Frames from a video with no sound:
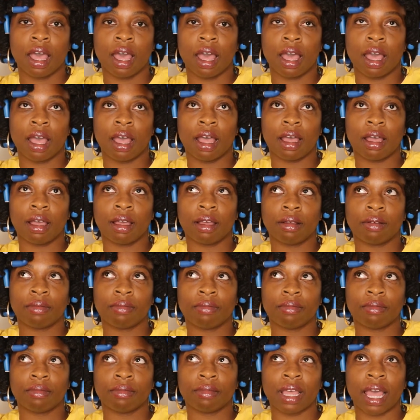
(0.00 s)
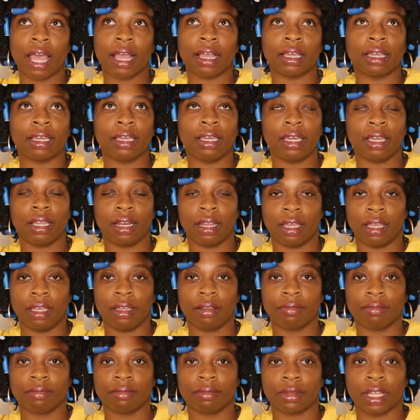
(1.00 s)
I get it.
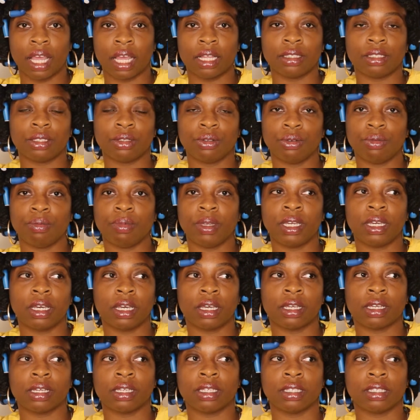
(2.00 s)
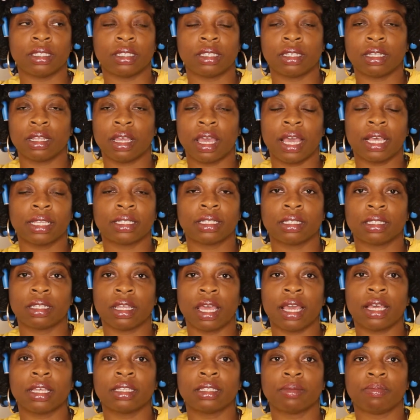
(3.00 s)
I do, because
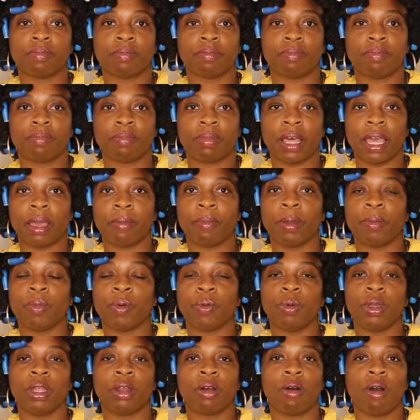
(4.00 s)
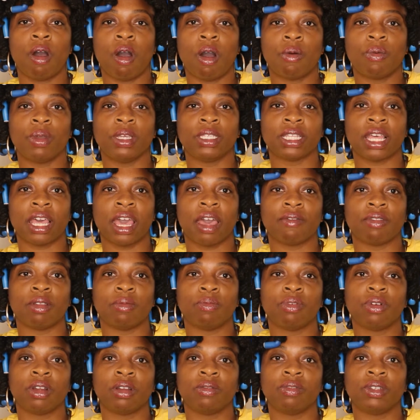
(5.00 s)
as Black people, we don't always have the
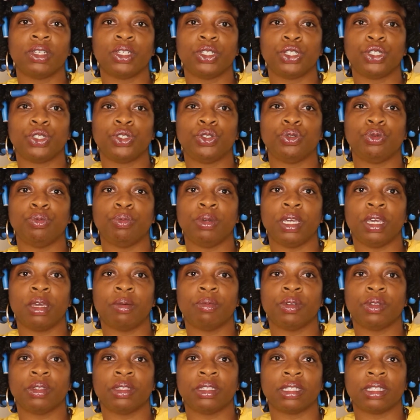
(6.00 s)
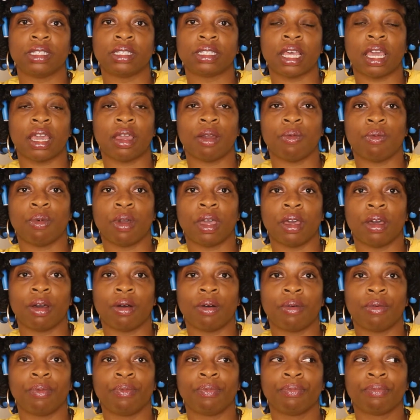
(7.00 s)
privilege to be able to say,
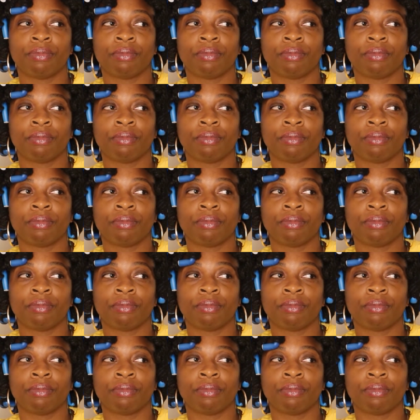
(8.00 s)
well,